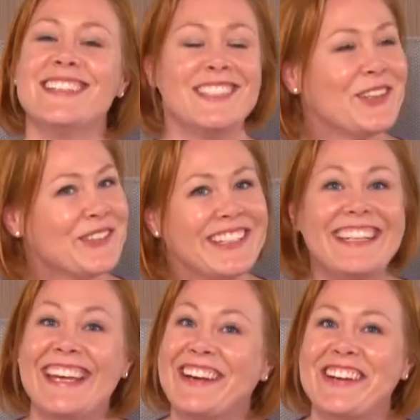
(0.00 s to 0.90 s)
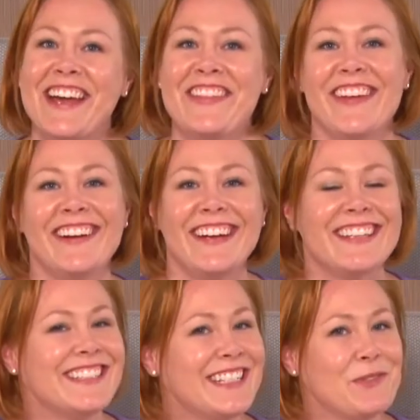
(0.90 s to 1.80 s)
So get on out there
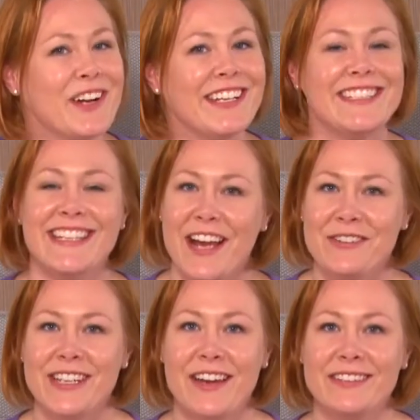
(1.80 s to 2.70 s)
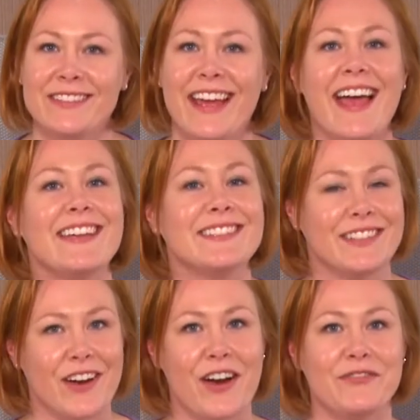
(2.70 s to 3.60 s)
and see what downtown has
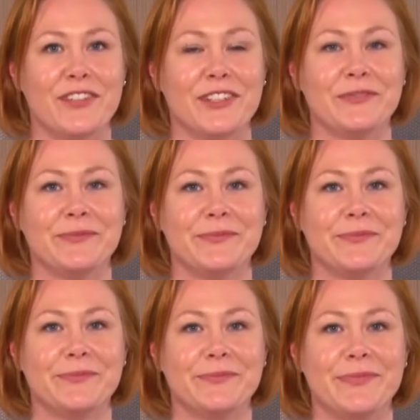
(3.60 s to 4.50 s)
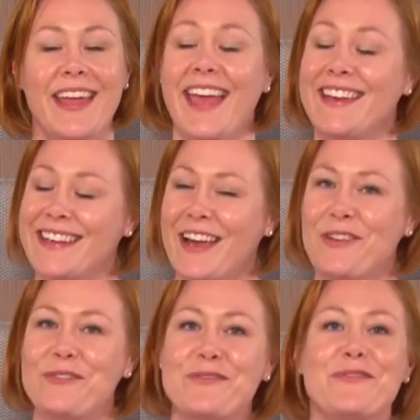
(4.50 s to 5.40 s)
to offer. And
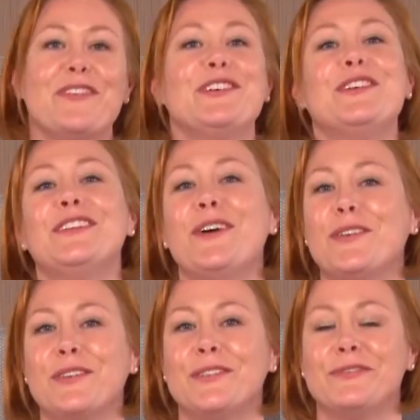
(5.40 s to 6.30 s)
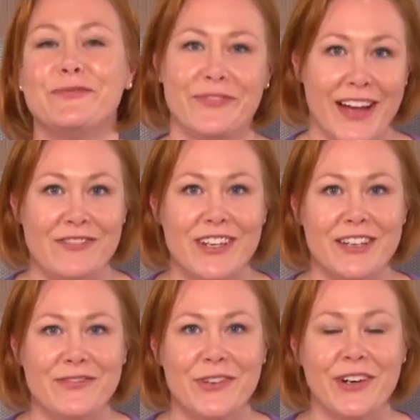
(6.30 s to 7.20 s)
now for your local five
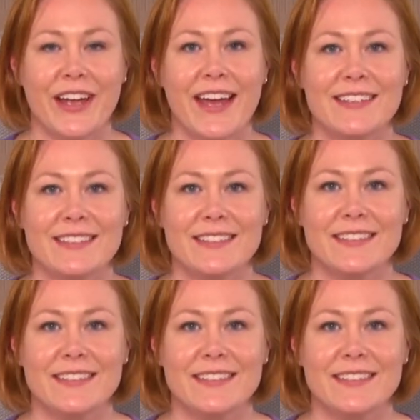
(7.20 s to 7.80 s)
day forecast.